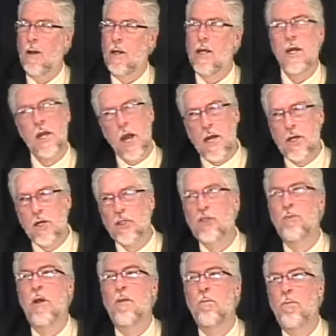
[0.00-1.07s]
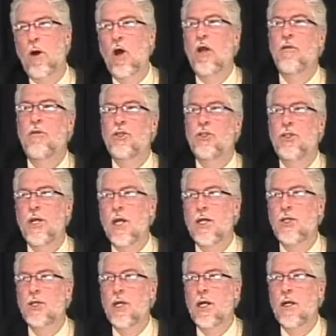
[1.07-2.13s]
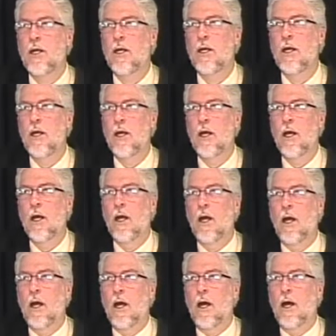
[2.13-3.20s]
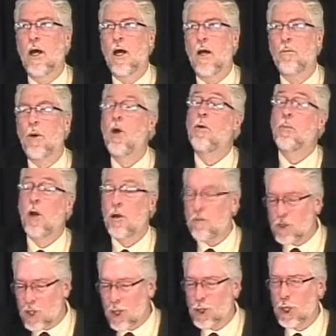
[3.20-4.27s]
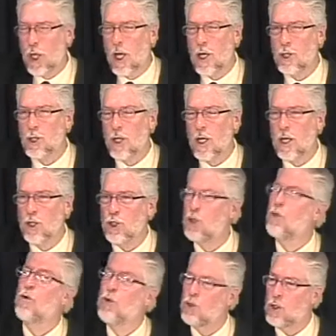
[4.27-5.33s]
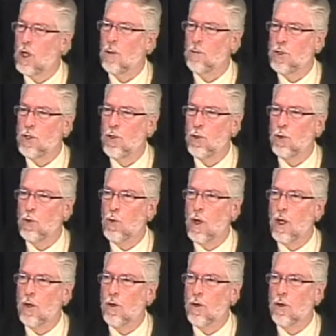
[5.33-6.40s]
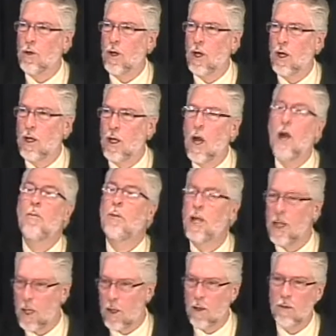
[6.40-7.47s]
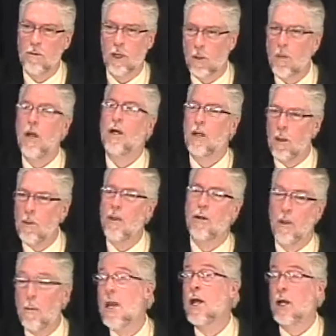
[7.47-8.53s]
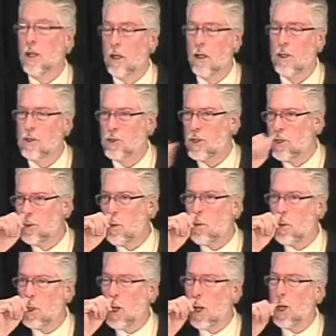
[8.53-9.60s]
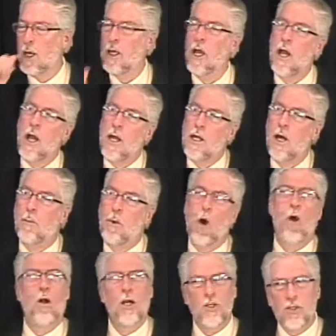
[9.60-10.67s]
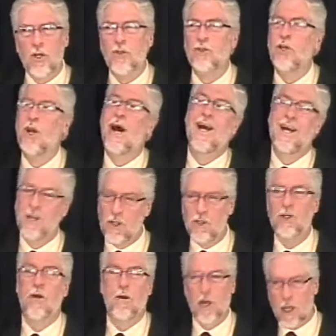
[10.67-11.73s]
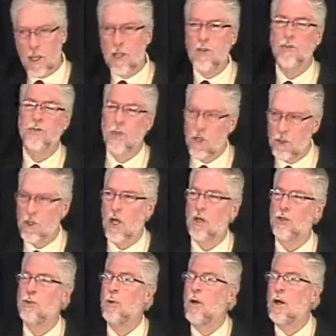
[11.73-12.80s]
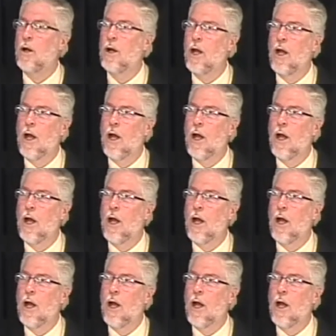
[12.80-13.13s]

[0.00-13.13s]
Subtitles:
He does spend part of his teaching, part of his education in Jerusalem too, under Gamaliel, as we would call it. Yeah, Paul is not in this area. He's elsewhere.